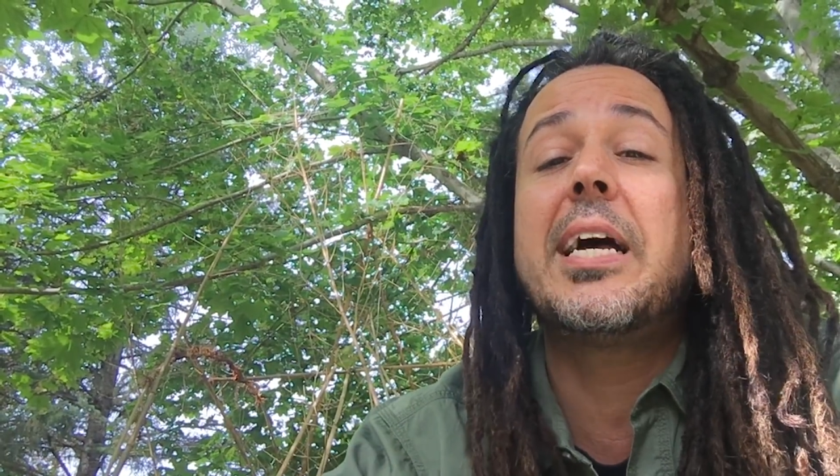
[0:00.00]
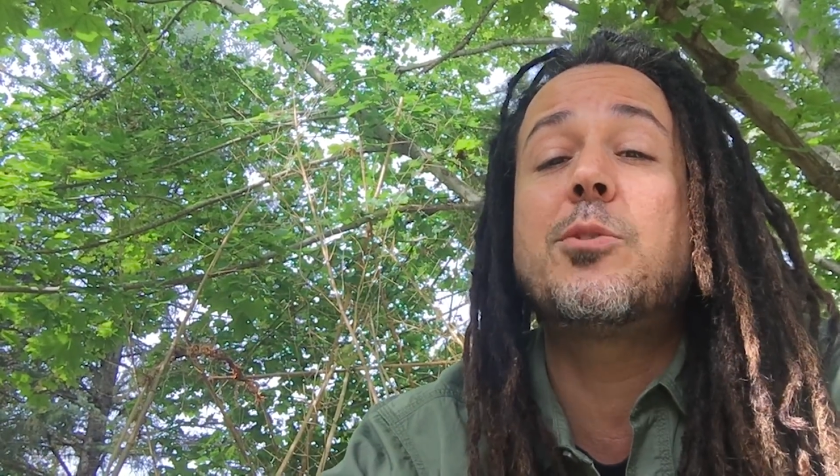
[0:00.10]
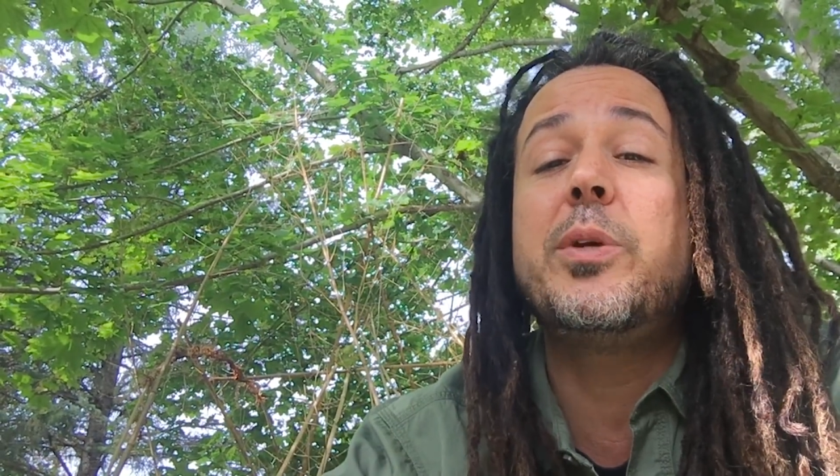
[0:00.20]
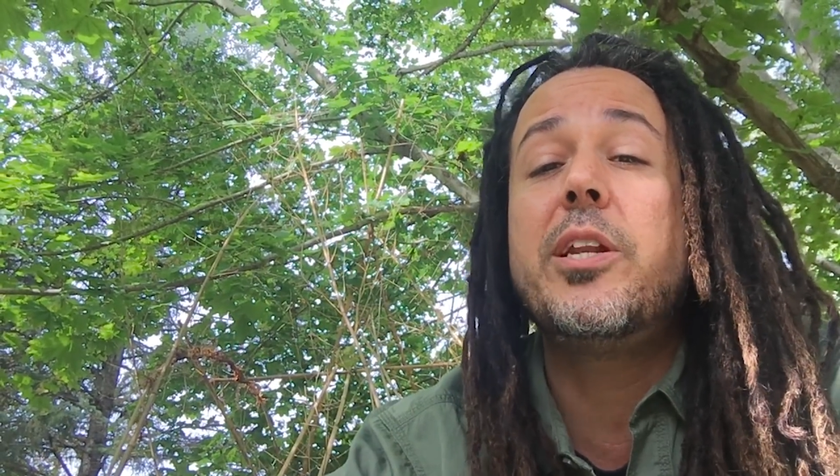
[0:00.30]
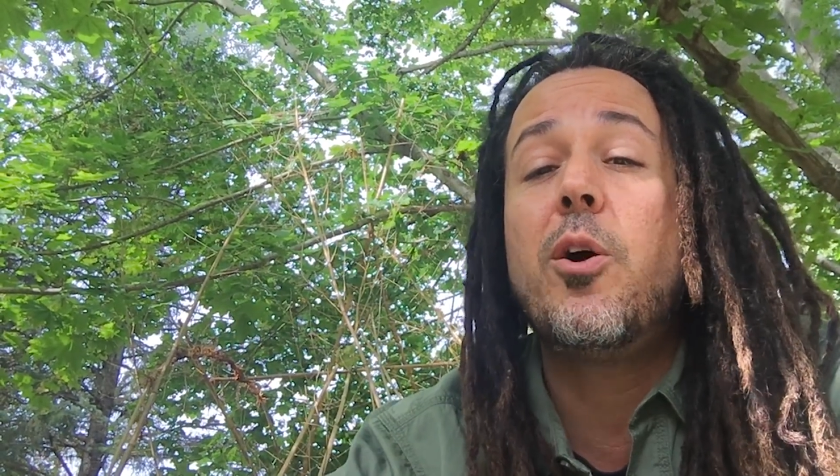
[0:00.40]

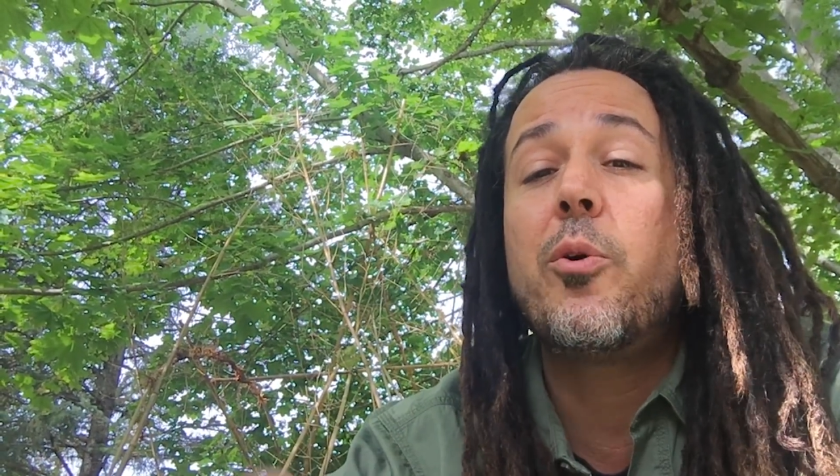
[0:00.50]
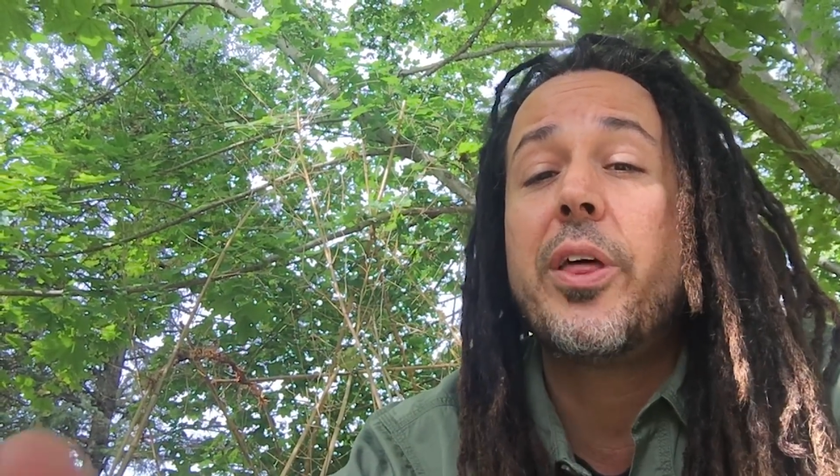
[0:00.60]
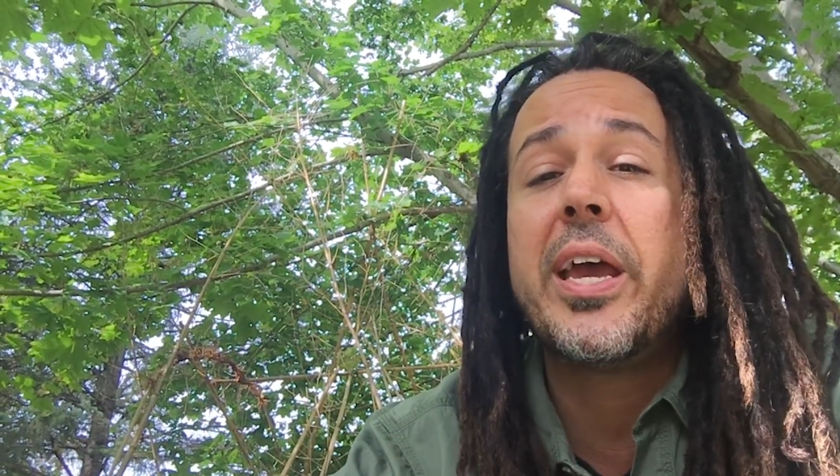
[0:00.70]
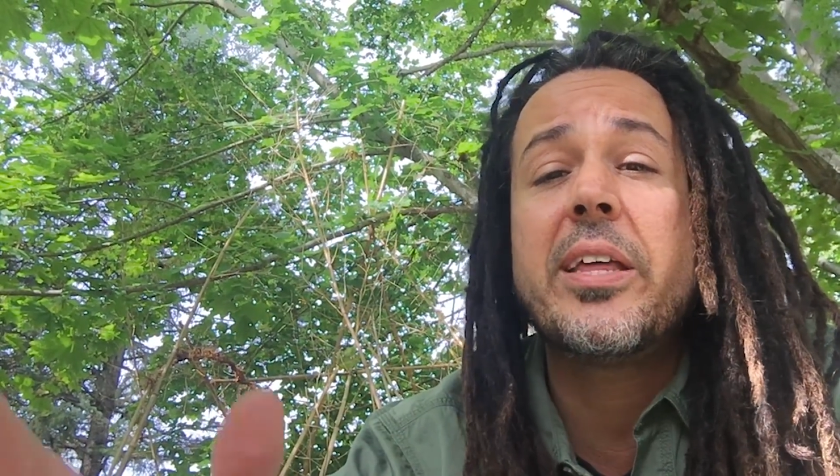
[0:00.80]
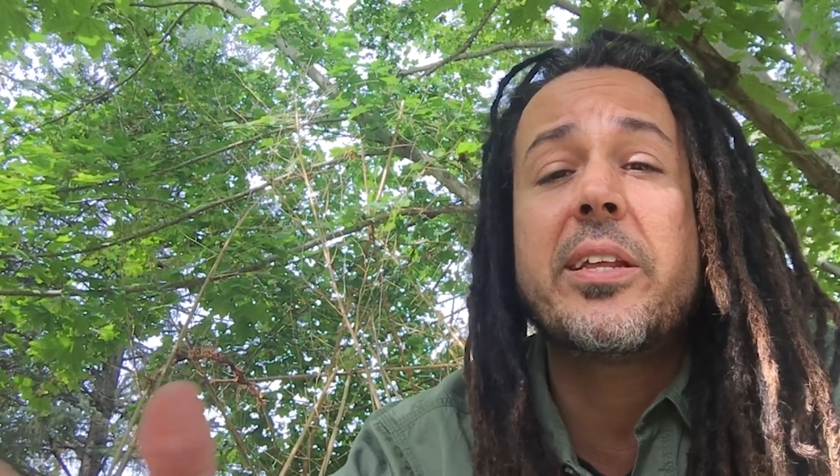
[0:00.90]
As we know,
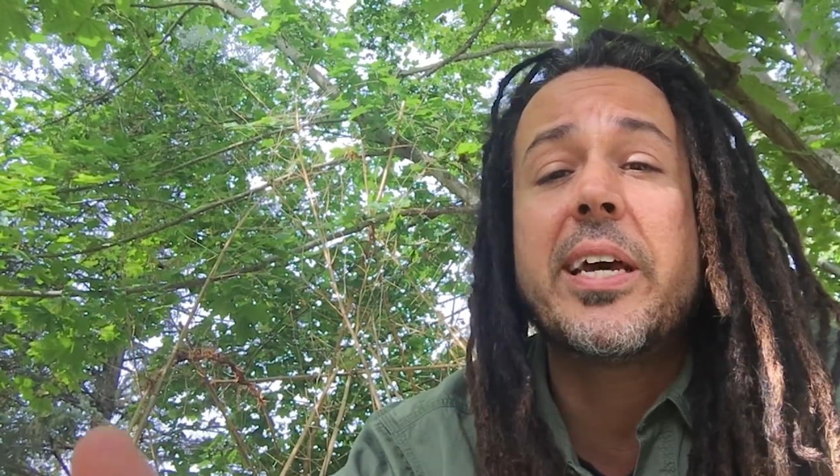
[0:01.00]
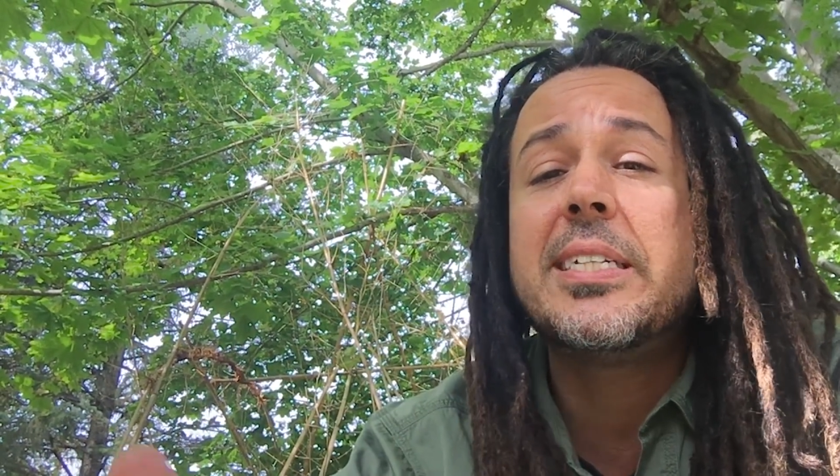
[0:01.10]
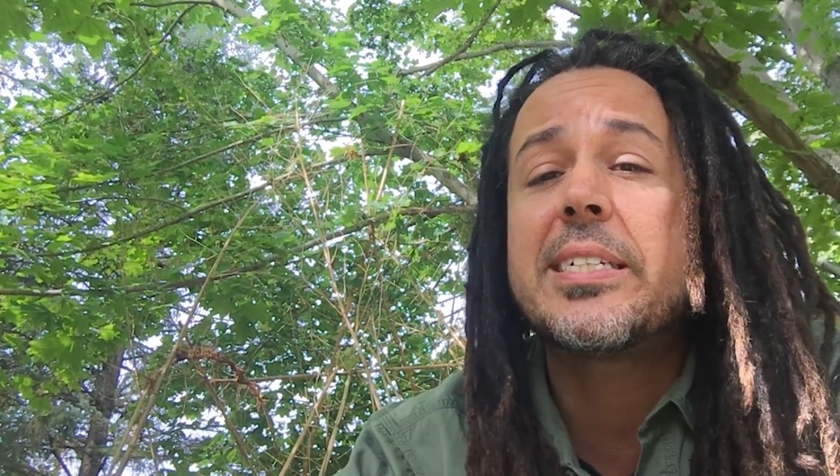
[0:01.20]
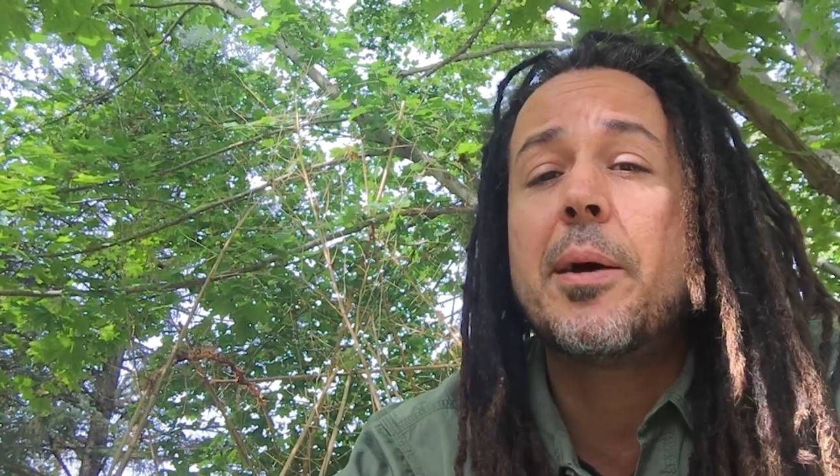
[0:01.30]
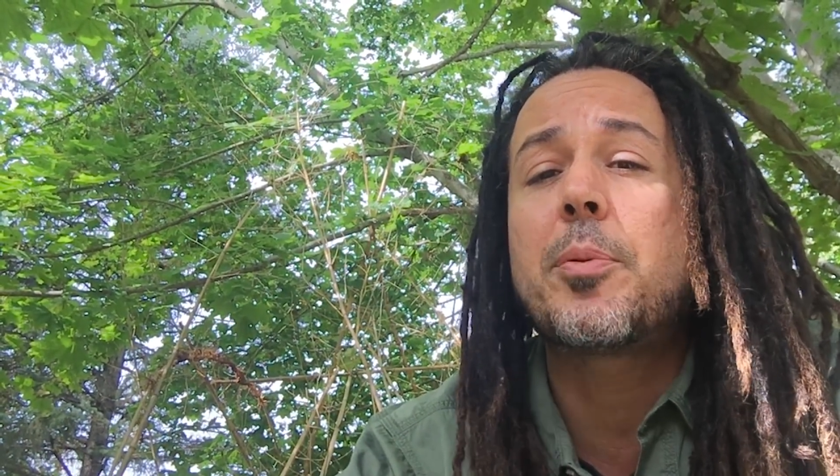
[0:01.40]
they and the
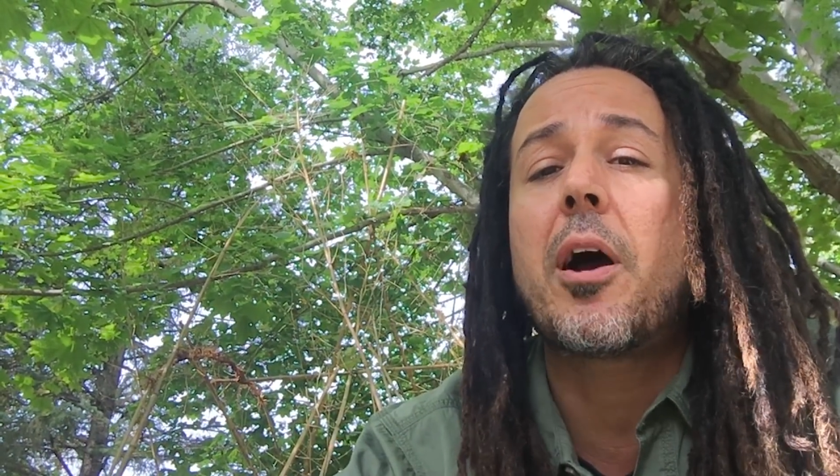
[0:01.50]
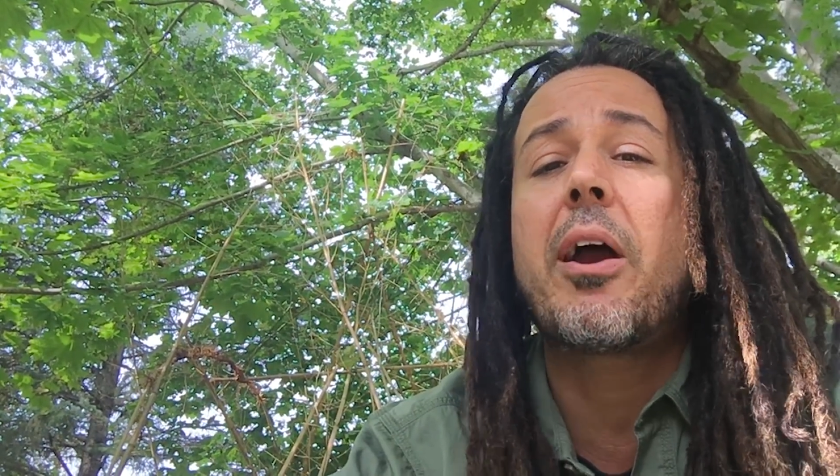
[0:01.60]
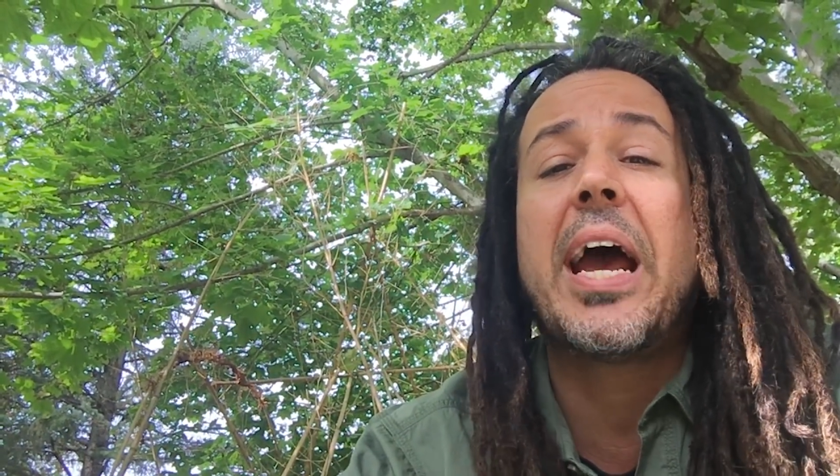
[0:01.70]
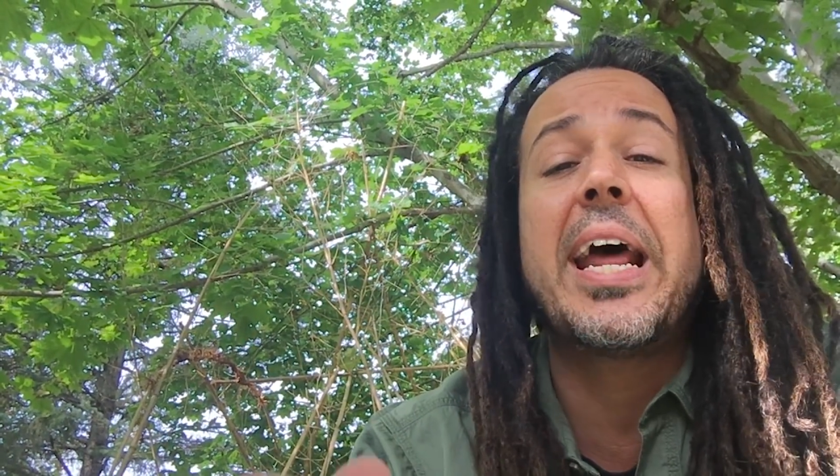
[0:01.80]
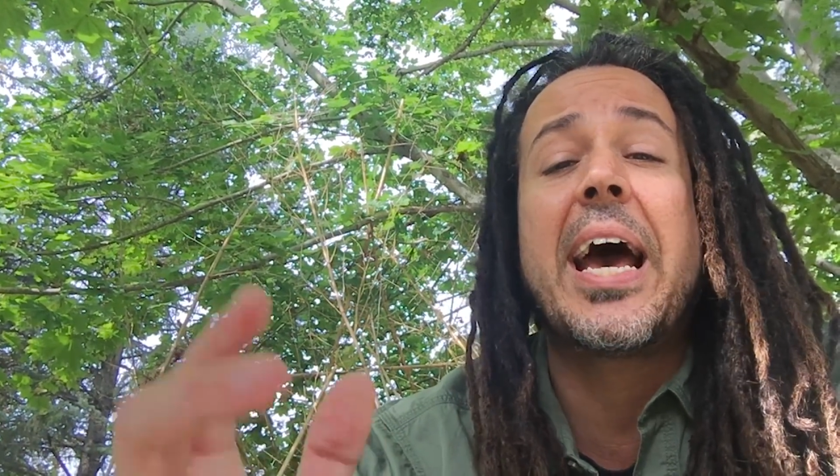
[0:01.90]
Knights Templar had